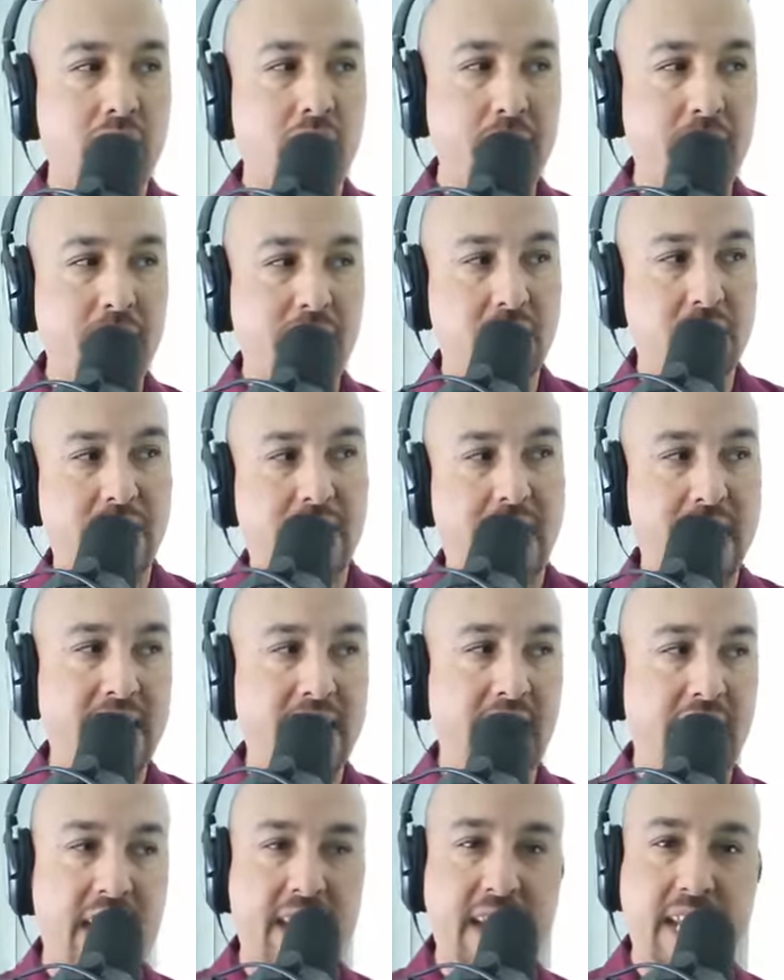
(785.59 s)
I mean,
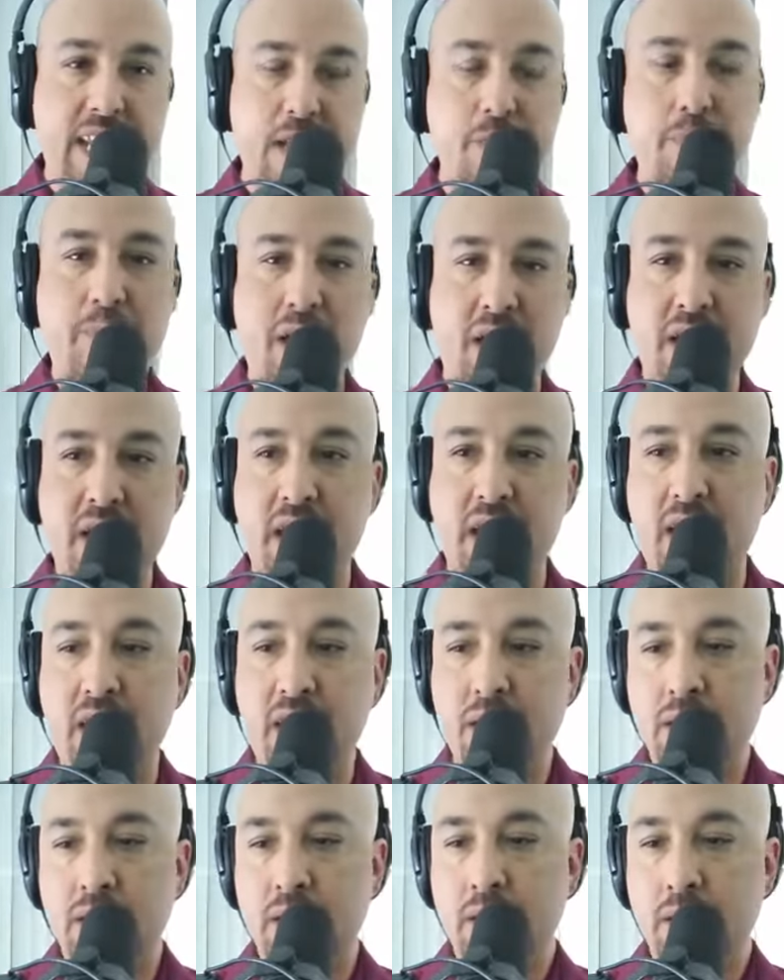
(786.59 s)
can
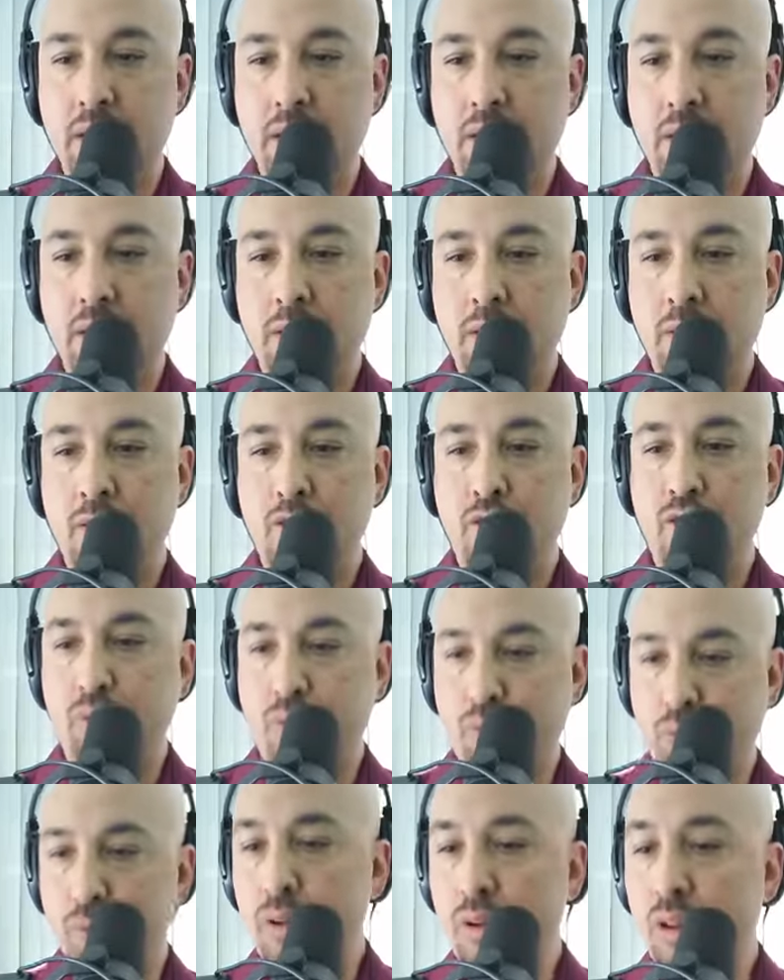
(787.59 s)
anybody
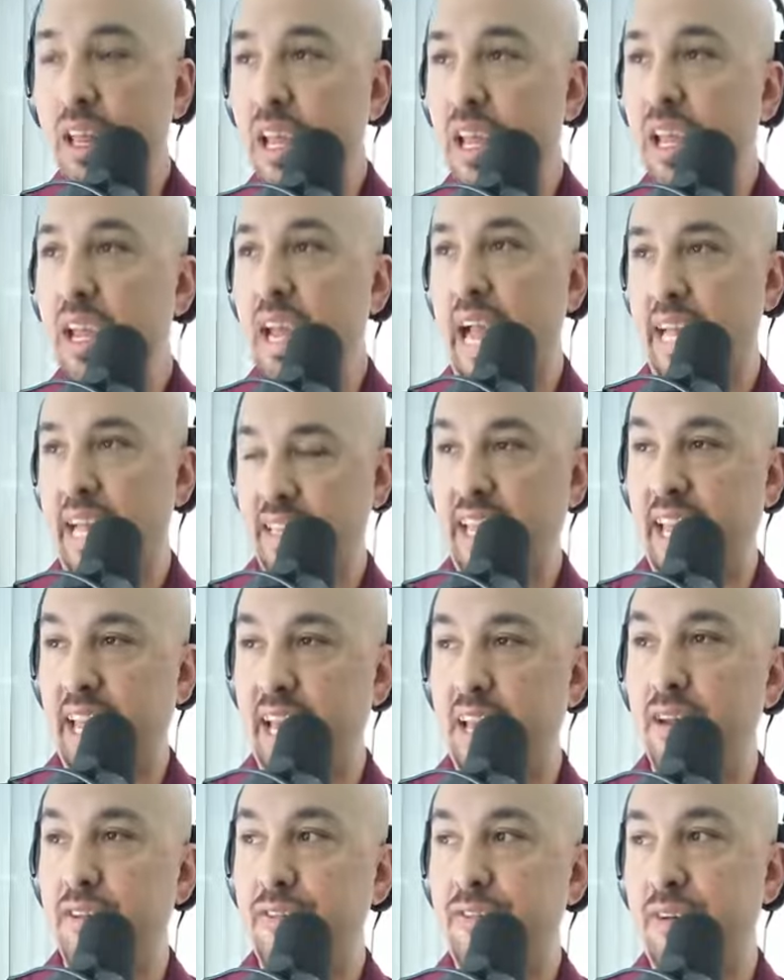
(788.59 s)
truly at the
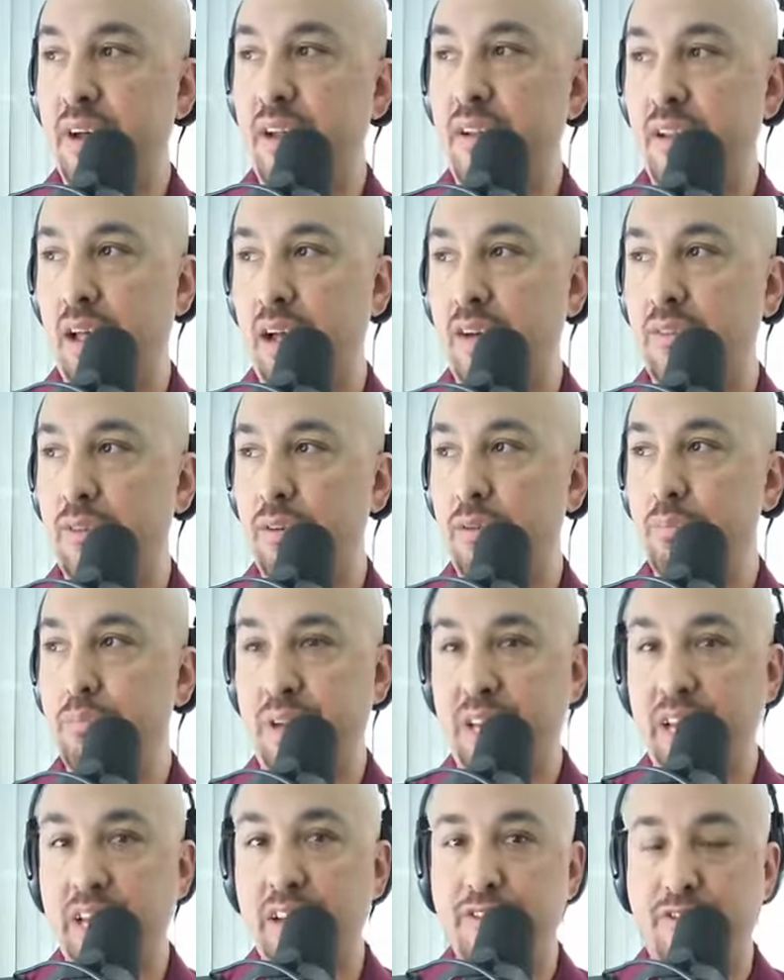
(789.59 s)
NFL level
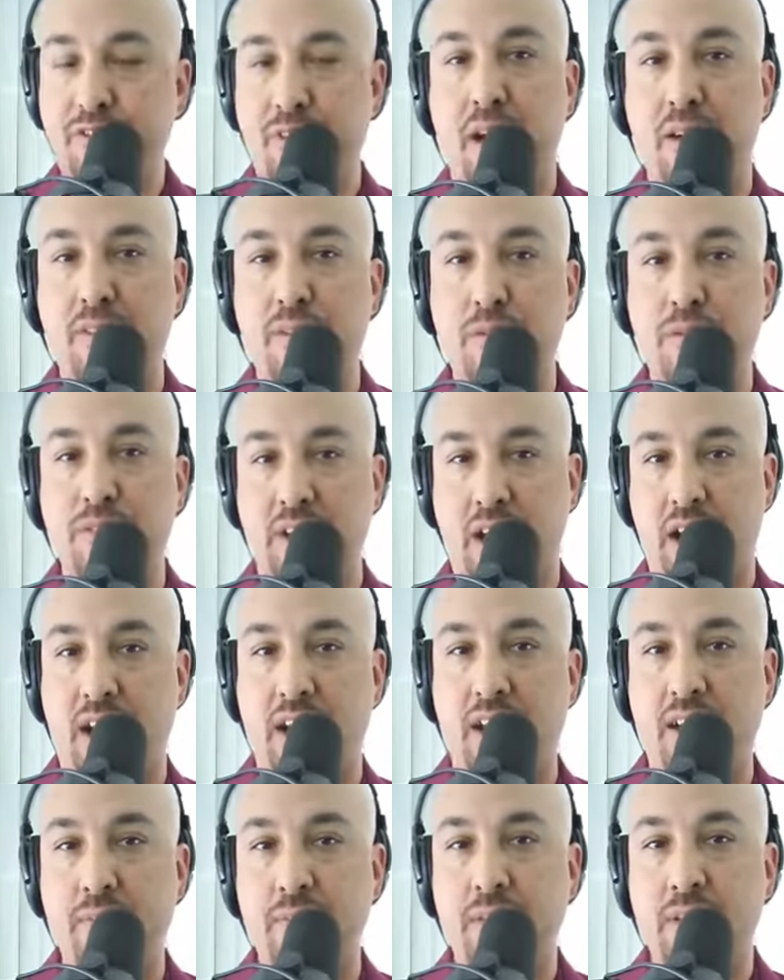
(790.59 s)
being father
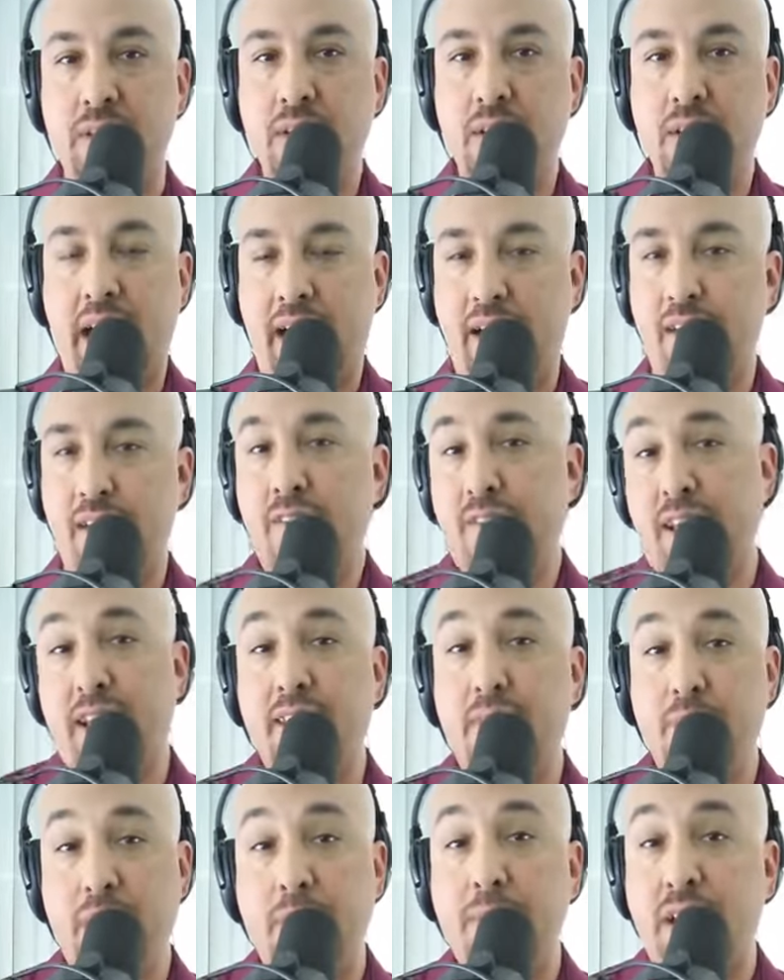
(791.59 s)
time
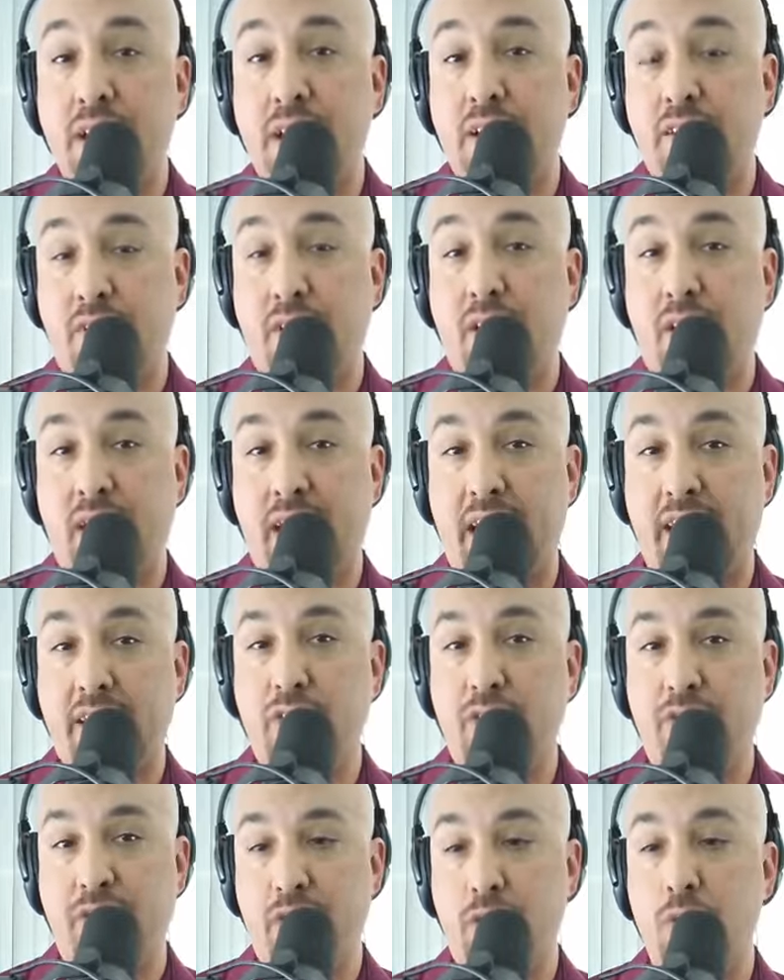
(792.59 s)
outside of maybe a select
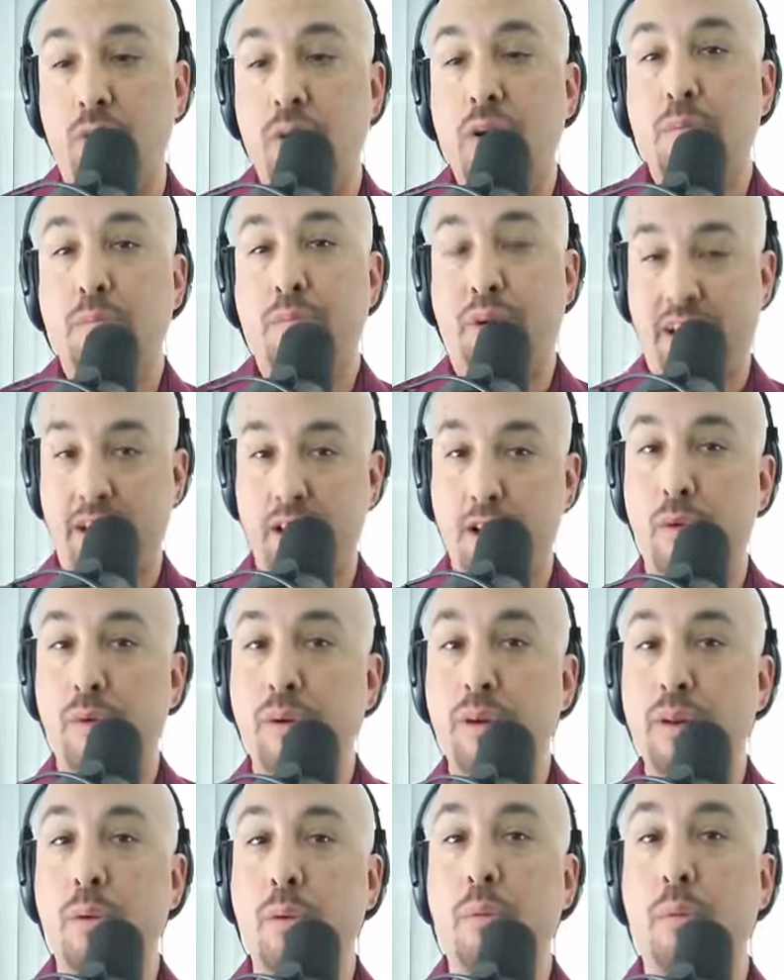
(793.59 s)
few by
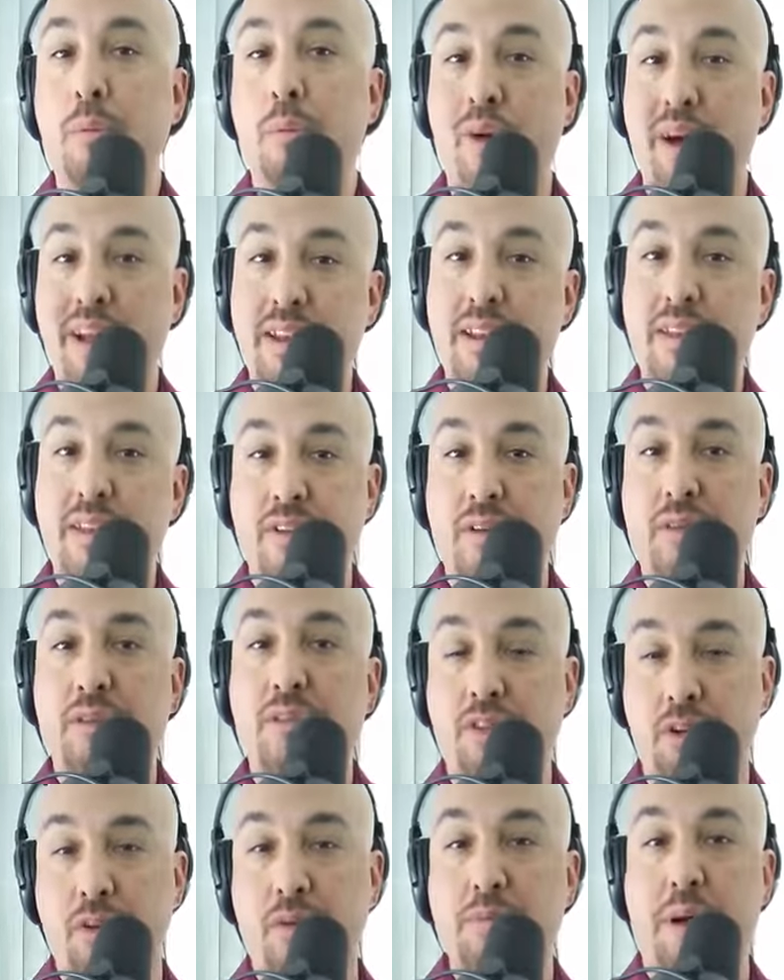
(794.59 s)
knowing what
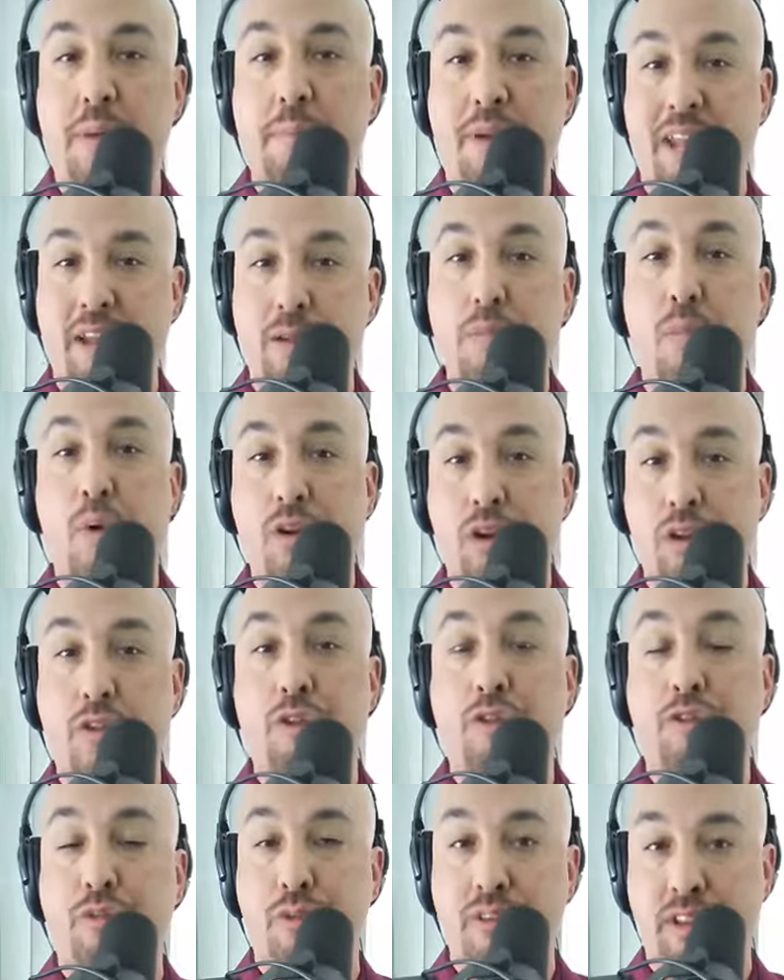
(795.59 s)
they're doing by paying more
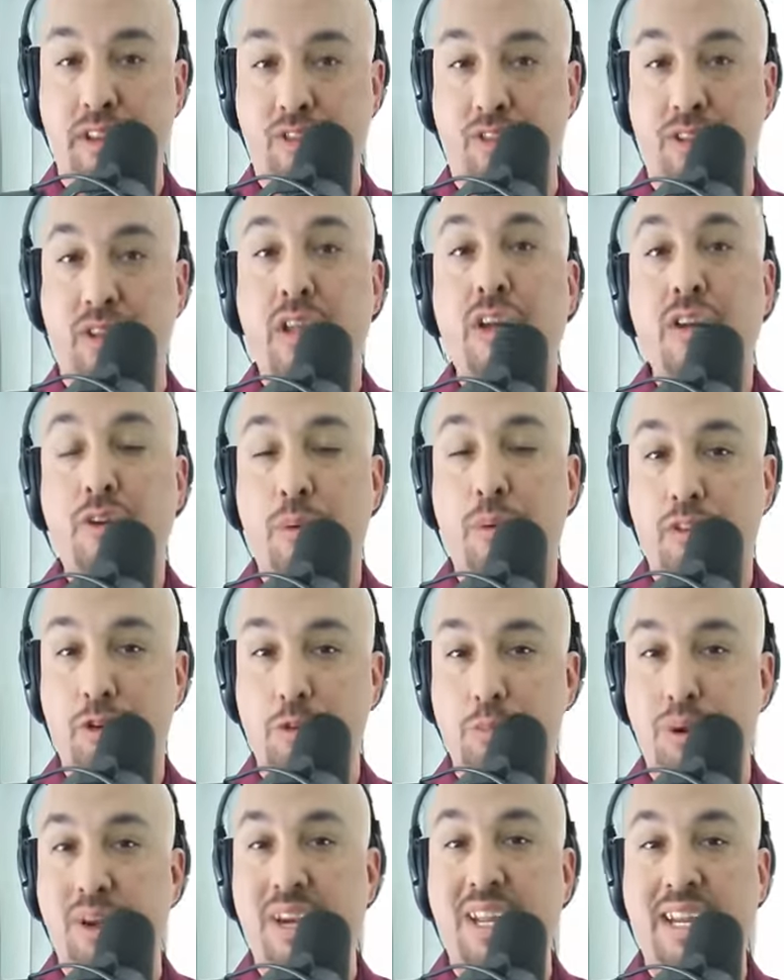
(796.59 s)
closer attention to what
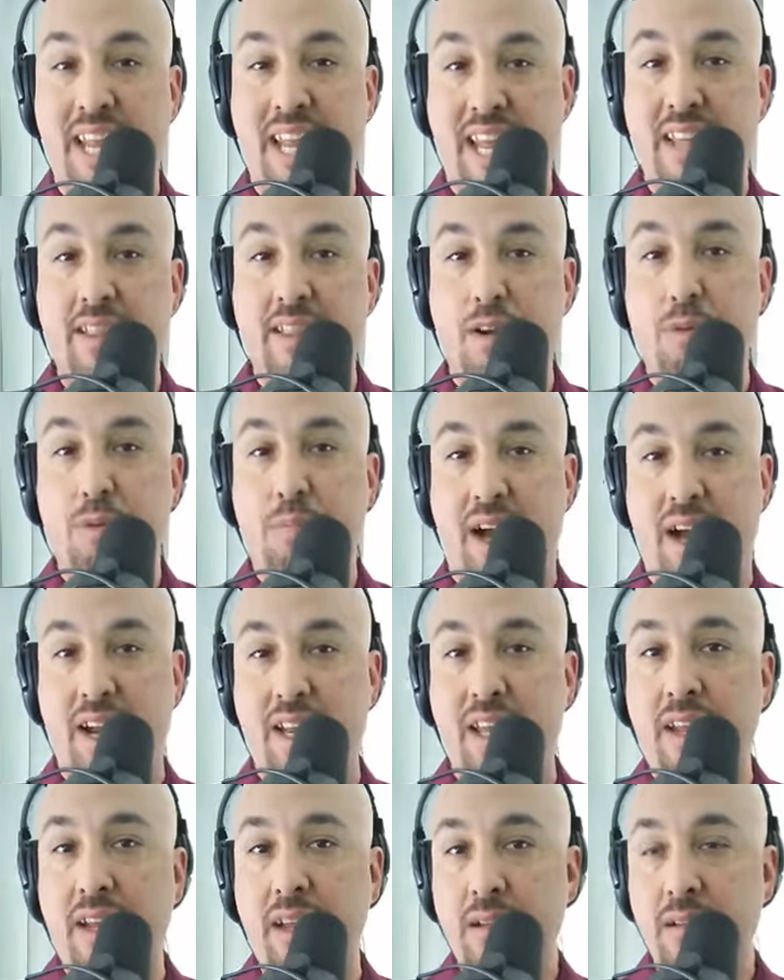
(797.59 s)
they're putting in their
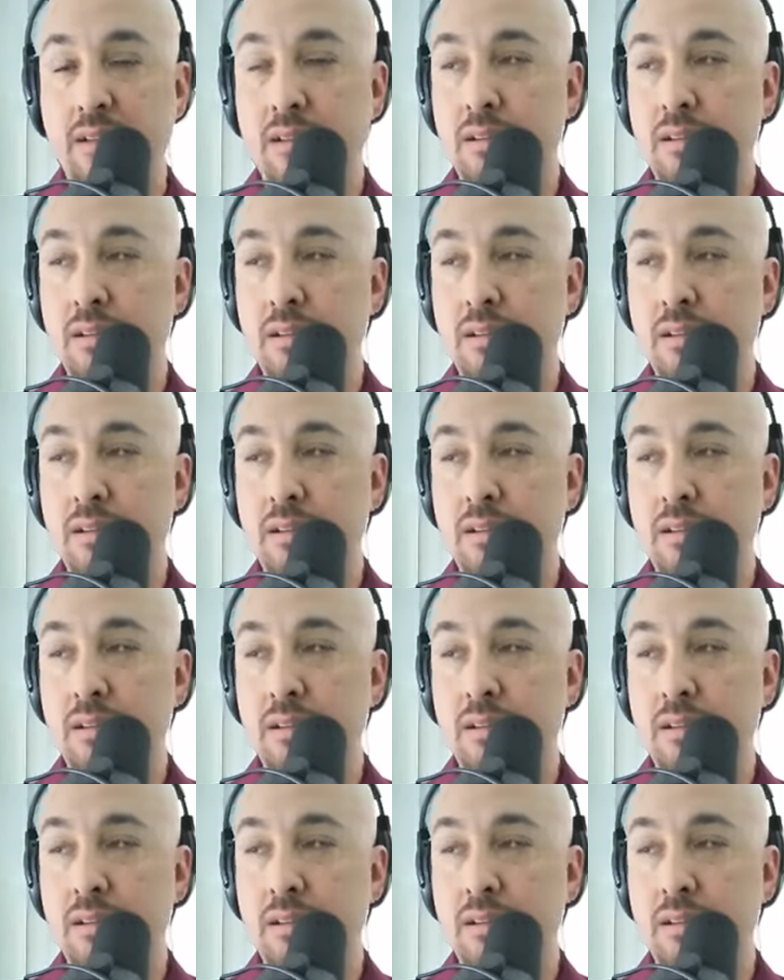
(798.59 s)
body?